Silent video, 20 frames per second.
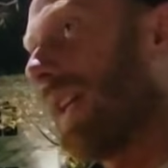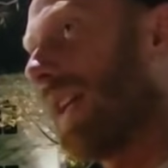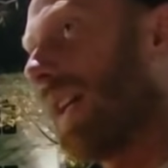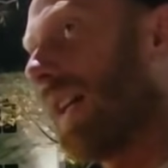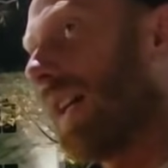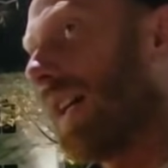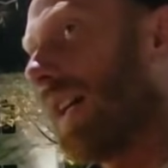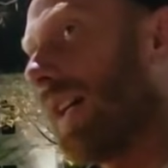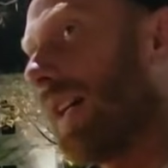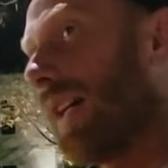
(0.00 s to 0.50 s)

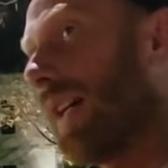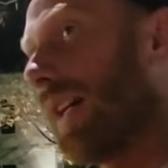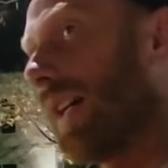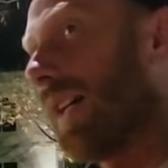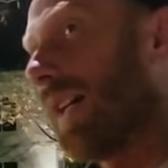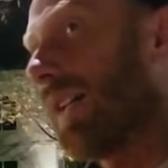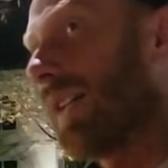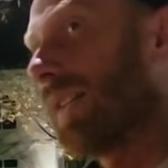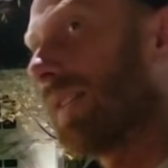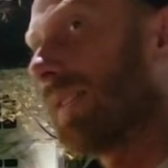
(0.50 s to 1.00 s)

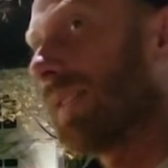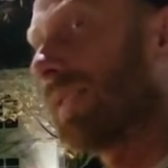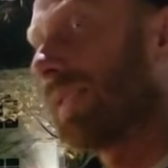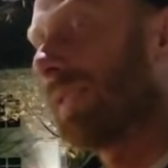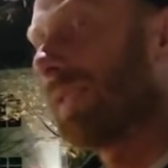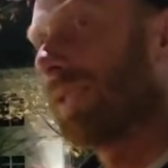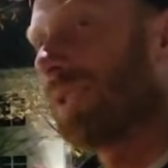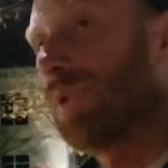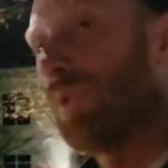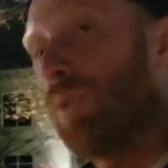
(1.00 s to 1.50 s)
uh,
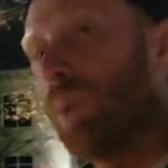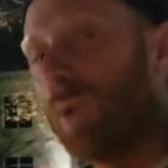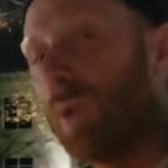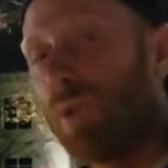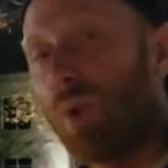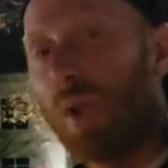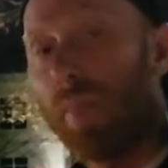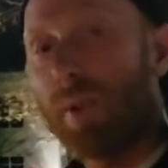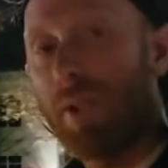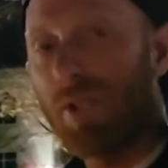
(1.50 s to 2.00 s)
We'll
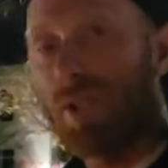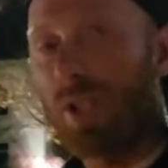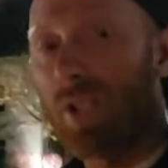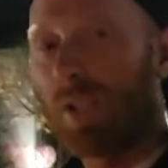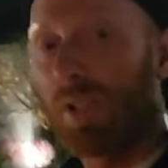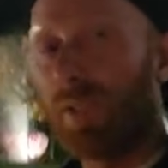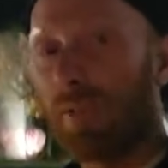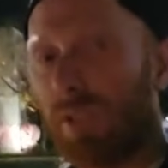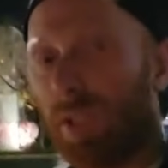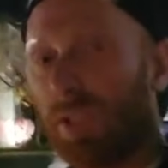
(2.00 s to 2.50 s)
do our best to
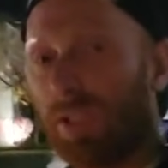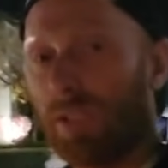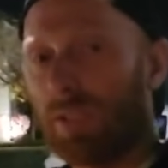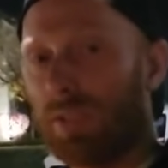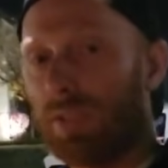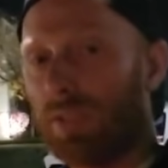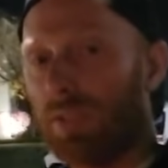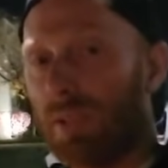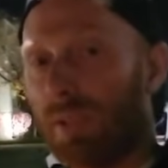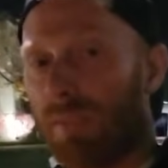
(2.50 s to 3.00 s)
deliver.
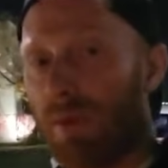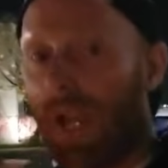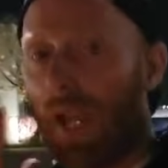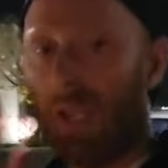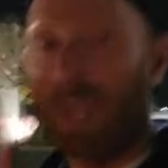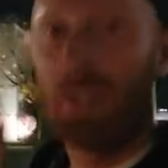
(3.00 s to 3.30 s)
Bye.